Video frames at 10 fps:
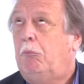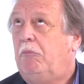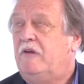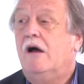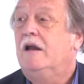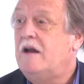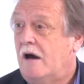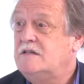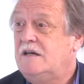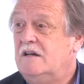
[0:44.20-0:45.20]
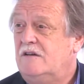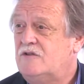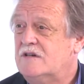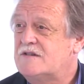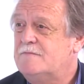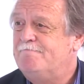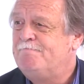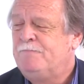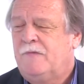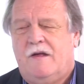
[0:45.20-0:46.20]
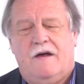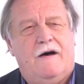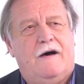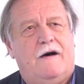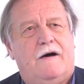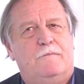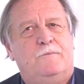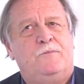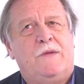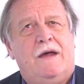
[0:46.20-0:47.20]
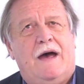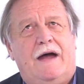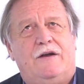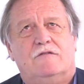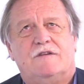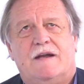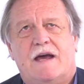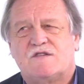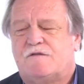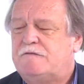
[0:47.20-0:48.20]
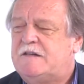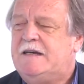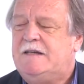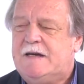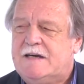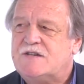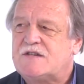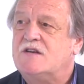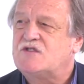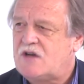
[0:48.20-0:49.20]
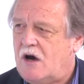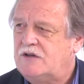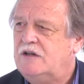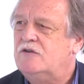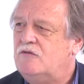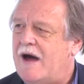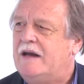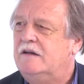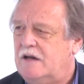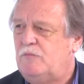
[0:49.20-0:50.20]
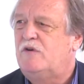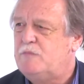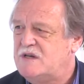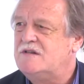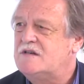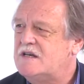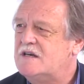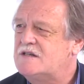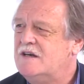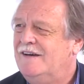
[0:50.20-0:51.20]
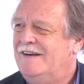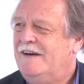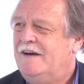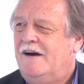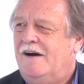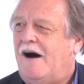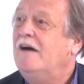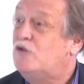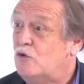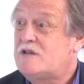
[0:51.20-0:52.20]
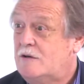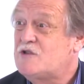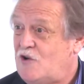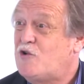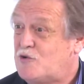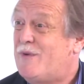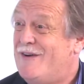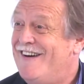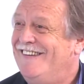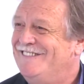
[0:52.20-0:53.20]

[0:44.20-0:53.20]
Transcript: the early 1900s. And over the next 15 years I started and ran a number of businesses. I thought I was an entrepreneur.